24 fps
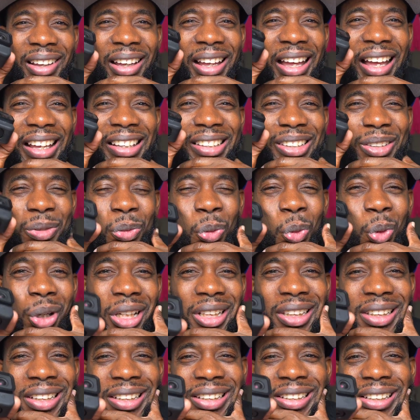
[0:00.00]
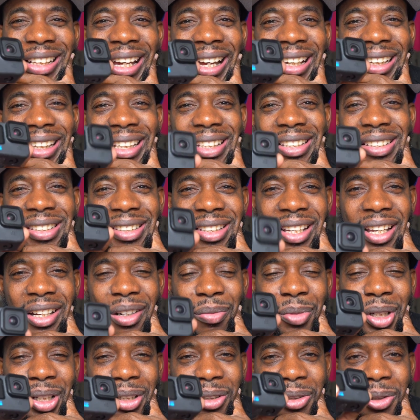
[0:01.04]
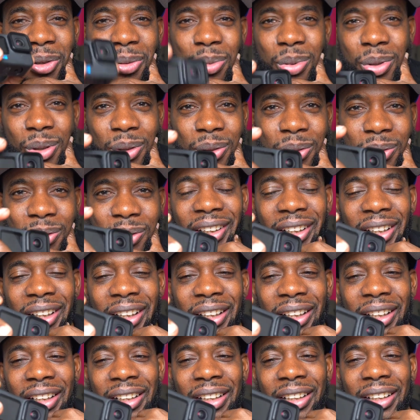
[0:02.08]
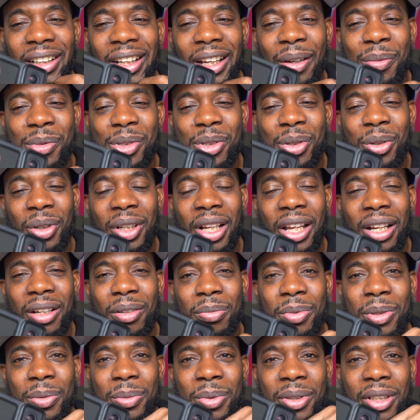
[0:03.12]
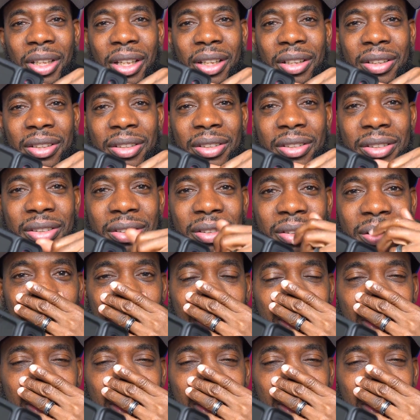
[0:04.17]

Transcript: That's one thing I can't stand about GoPro, and I'm sure a lot of people can't either.